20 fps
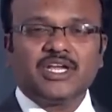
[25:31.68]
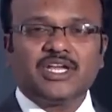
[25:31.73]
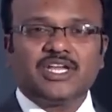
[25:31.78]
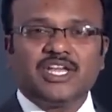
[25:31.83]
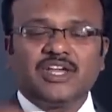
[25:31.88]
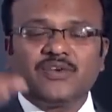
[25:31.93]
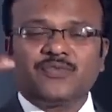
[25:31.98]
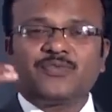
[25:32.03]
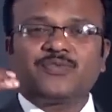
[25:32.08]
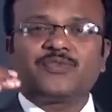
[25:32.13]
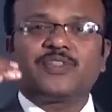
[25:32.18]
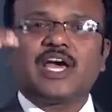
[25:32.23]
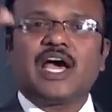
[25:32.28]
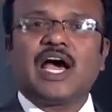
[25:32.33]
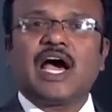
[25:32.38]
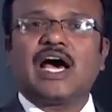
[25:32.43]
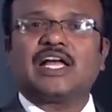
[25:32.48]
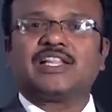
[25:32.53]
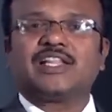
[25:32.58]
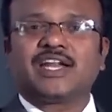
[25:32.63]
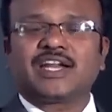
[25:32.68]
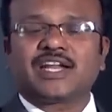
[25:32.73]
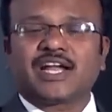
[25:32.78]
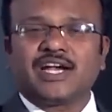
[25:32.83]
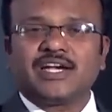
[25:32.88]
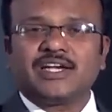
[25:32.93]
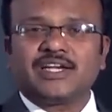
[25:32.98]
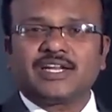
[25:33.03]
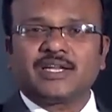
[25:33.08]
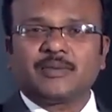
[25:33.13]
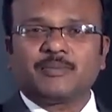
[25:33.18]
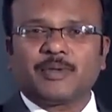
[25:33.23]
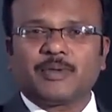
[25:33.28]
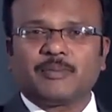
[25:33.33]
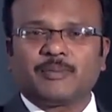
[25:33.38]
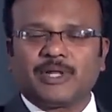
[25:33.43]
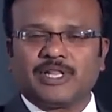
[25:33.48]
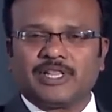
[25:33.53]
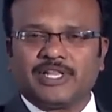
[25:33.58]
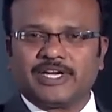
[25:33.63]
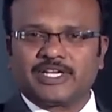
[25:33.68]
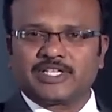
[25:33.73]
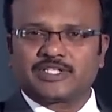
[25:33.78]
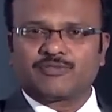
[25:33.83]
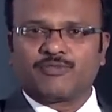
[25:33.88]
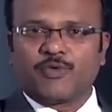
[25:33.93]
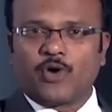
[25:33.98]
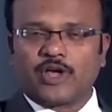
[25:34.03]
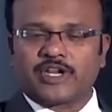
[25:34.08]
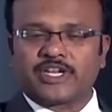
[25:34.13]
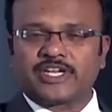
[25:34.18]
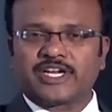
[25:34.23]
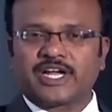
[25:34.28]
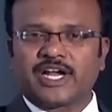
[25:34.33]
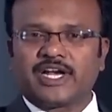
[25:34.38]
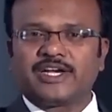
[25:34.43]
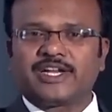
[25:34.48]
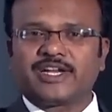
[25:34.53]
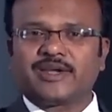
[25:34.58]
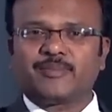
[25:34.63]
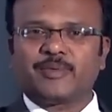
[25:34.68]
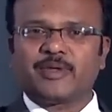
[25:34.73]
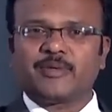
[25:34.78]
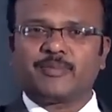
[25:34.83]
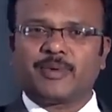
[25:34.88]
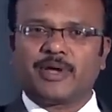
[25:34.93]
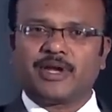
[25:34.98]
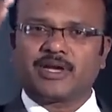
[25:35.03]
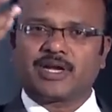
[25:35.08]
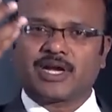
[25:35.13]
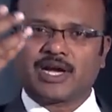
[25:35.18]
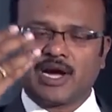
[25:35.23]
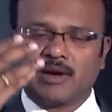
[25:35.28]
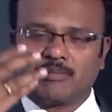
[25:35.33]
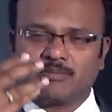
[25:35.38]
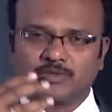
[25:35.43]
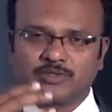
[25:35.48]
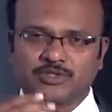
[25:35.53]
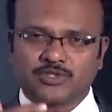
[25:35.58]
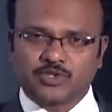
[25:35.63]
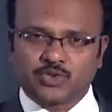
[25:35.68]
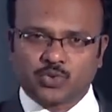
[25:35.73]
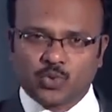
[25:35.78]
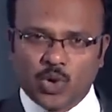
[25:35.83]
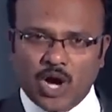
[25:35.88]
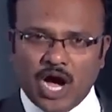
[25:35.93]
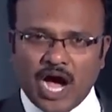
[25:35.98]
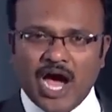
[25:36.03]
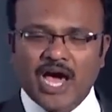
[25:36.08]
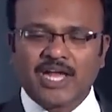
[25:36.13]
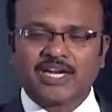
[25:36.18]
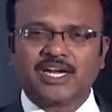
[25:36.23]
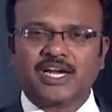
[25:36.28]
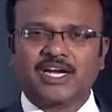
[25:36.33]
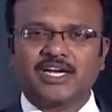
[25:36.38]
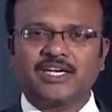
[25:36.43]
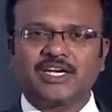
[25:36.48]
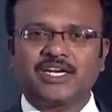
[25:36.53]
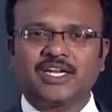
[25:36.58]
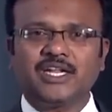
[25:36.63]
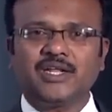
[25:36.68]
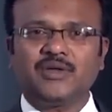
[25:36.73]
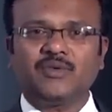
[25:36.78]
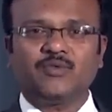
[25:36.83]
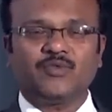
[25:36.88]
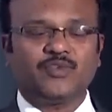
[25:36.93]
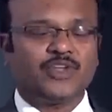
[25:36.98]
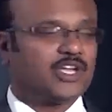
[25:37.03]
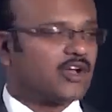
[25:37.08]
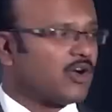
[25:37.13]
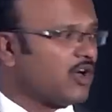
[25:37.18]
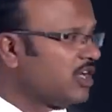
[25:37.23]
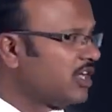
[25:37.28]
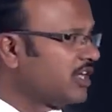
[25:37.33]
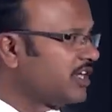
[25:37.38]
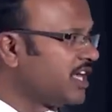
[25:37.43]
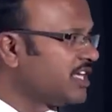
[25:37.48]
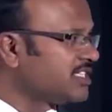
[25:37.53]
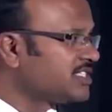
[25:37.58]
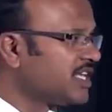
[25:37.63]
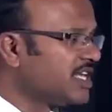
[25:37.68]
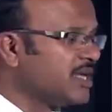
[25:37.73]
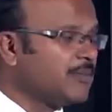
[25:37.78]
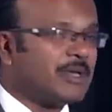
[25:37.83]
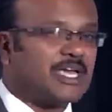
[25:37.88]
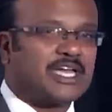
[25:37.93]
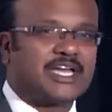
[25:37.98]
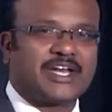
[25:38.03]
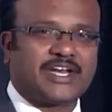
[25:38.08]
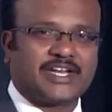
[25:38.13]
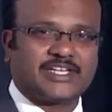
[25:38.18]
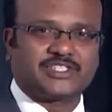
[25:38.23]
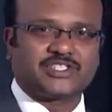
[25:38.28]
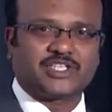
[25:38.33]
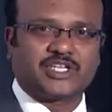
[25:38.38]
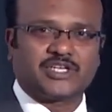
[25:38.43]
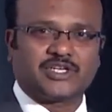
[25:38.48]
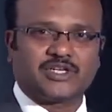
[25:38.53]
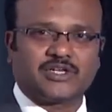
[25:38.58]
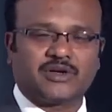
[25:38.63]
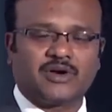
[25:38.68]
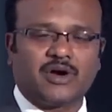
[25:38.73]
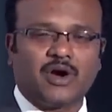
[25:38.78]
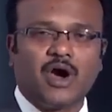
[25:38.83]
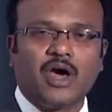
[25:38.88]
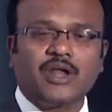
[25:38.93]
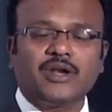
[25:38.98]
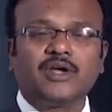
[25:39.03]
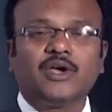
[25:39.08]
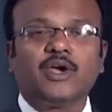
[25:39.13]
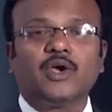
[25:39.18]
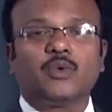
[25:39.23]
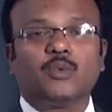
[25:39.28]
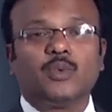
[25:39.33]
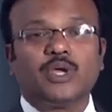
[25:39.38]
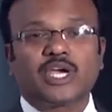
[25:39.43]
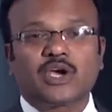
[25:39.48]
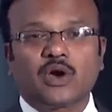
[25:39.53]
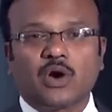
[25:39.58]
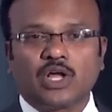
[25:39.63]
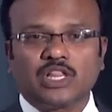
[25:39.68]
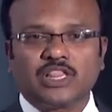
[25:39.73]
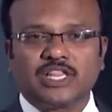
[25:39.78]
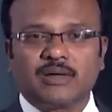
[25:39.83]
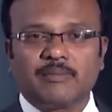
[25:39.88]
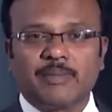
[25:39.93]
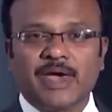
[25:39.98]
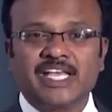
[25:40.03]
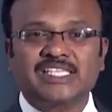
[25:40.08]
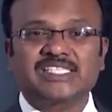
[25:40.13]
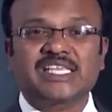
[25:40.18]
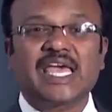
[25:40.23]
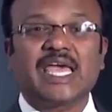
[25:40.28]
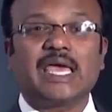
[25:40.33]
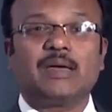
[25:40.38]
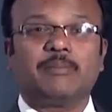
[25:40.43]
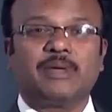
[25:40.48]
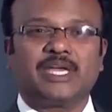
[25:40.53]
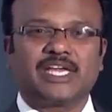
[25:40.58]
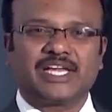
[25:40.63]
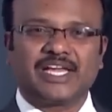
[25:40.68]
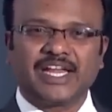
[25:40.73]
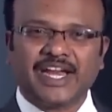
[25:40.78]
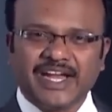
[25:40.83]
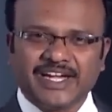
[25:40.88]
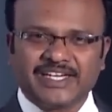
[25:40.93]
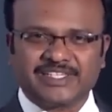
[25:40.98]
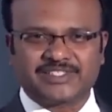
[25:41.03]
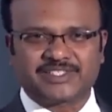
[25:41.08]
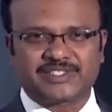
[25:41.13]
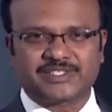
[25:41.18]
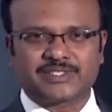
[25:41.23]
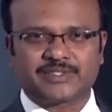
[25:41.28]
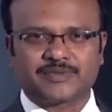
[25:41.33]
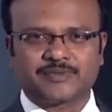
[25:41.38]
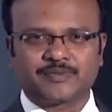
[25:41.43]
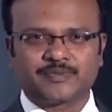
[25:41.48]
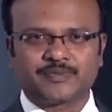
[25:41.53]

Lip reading: If the other country people, that is foreign country people, comes to our country, we call it as immigration, or we call them as emigrants.